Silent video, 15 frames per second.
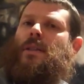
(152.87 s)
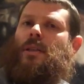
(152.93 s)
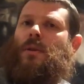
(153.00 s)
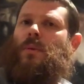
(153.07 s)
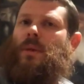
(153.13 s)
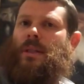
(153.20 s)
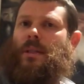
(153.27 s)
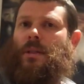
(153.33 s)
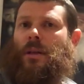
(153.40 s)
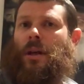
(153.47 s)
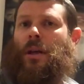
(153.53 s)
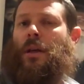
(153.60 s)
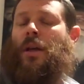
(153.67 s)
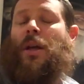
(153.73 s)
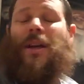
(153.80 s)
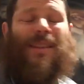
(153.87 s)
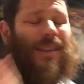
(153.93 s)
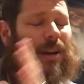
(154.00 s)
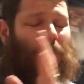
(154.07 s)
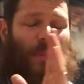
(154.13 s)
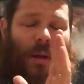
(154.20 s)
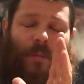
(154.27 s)
that you want to deny? You
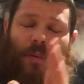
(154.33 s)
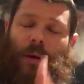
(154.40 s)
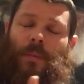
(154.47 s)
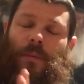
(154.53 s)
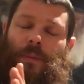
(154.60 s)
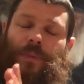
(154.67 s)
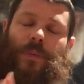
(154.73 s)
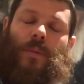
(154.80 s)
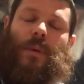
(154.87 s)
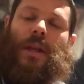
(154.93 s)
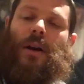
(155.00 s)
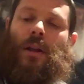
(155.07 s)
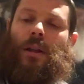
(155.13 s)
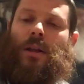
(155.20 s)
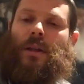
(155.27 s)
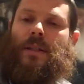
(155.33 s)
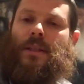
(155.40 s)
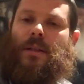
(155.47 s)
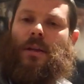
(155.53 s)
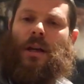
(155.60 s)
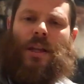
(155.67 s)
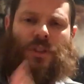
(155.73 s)
got a big problem being a Holocaust
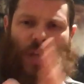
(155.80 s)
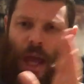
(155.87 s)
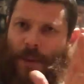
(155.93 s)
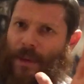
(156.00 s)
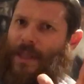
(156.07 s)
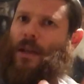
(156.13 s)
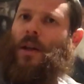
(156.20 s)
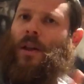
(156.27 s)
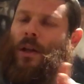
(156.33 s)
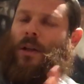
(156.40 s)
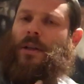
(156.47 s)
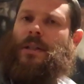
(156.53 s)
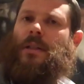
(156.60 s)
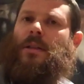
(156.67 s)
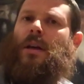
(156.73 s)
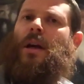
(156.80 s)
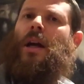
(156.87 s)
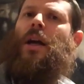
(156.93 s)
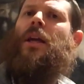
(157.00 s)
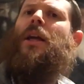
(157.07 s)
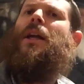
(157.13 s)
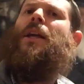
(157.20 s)
denier. And Jayme's a Holocaust
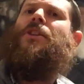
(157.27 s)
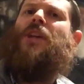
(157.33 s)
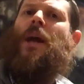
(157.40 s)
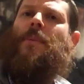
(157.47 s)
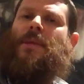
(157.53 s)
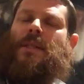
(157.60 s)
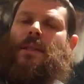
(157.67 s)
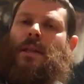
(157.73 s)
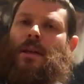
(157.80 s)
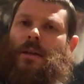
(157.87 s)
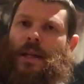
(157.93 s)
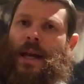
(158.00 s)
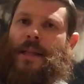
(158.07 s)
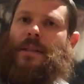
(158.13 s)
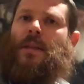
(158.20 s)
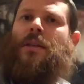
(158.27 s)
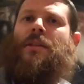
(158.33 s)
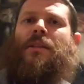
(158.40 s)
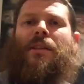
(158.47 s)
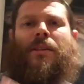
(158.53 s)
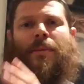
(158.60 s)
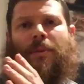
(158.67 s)
denier. Jayme's a neo-Nazi because
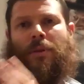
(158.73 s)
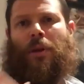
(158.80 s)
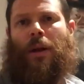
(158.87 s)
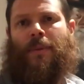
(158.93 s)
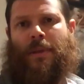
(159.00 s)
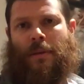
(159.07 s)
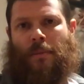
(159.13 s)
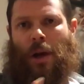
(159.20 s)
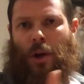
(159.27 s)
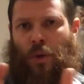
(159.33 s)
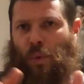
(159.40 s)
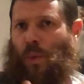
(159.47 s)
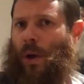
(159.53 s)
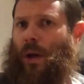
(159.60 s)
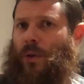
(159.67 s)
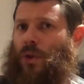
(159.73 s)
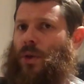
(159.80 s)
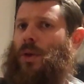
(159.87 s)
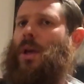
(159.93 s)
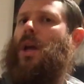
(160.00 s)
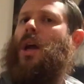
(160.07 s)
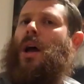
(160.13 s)
he subscribes to Michael Walsh.
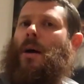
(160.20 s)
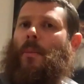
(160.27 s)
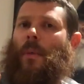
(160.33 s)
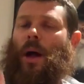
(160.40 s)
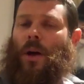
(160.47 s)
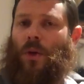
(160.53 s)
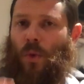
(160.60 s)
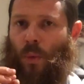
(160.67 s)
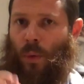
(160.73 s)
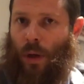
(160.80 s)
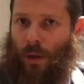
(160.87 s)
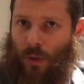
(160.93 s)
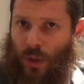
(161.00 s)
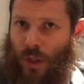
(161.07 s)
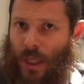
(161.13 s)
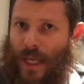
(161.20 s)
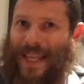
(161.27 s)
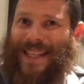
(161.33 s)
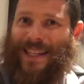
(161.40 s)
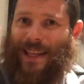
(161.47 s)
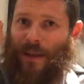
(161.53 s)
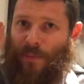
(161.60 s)
Michael Walsh
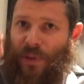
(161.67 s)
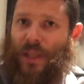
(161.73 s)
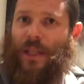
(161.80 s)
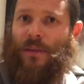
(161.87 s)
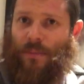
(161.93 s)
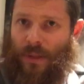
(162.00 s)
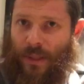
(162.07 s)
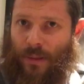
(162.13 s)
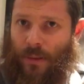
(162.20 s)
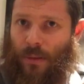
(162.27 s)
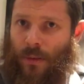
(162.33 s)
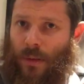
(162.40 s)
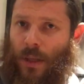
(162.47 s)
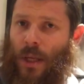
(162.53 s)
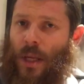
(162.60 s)
is a complete imbecile.